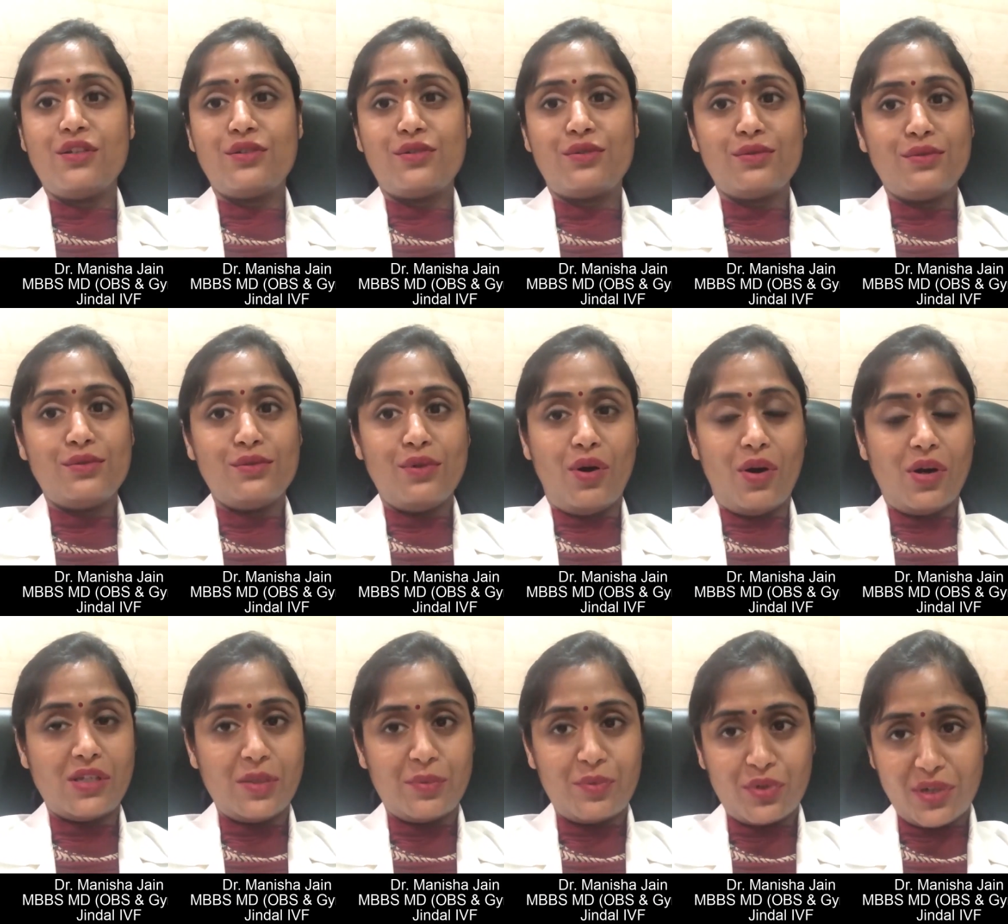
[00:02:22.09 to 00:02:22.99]
to
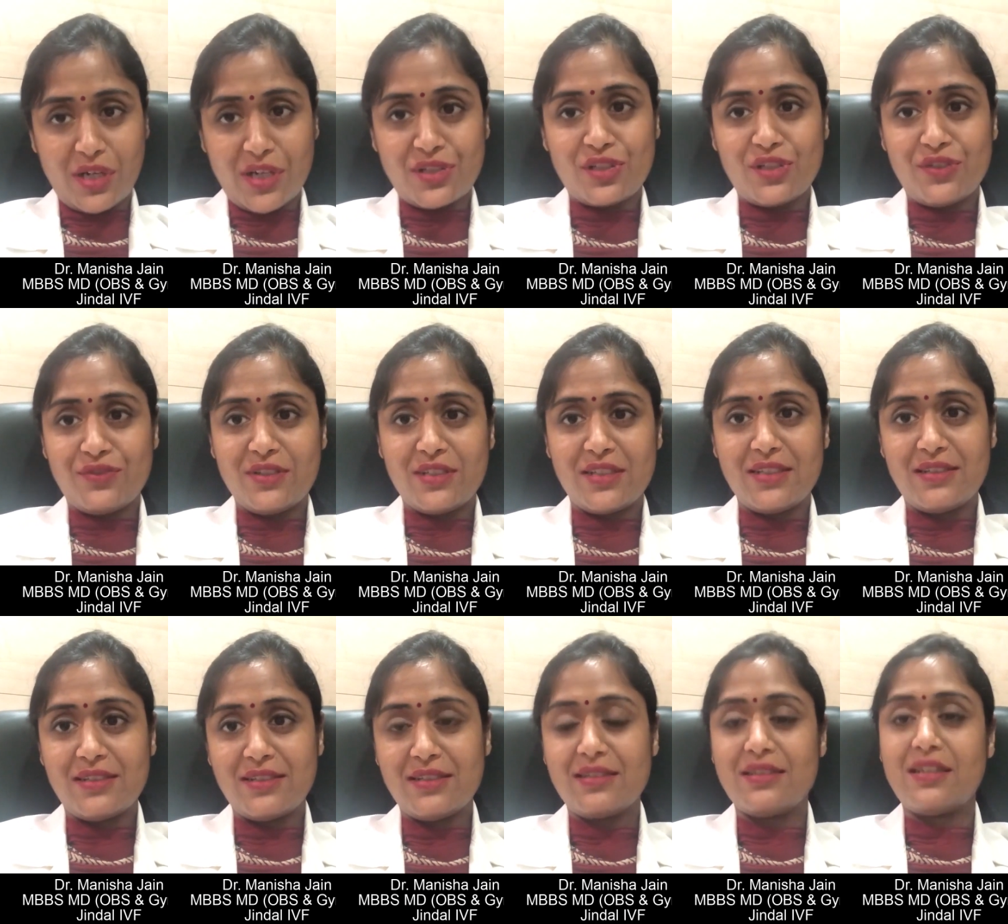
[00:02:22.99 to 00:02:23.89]
halt the progression of the
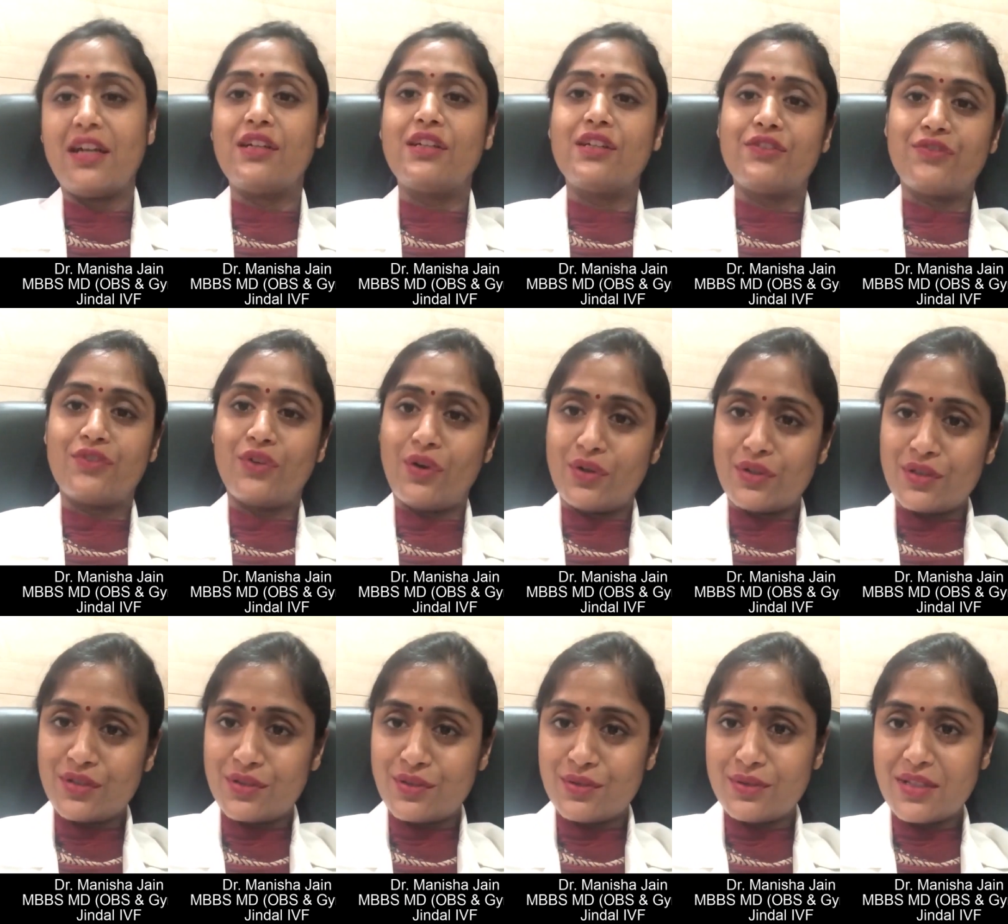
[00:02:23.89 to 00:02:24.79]
disease, and of
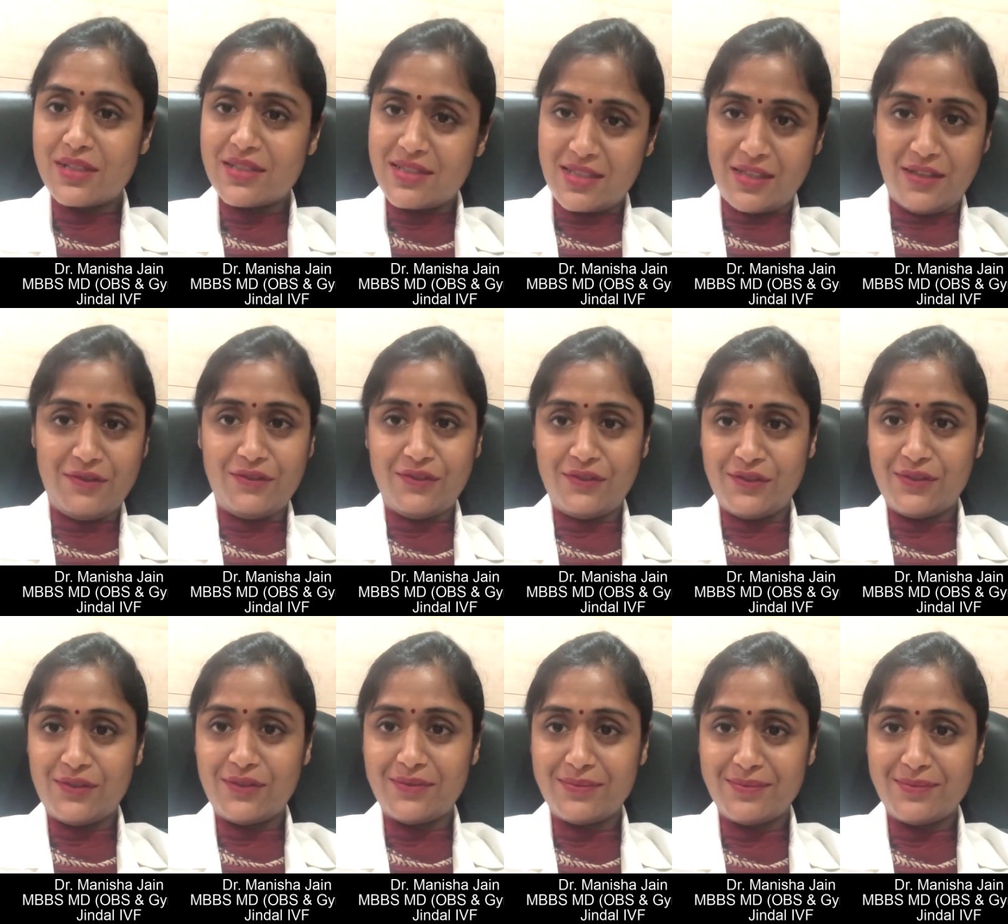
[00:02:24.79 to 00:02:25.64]
course to conceive.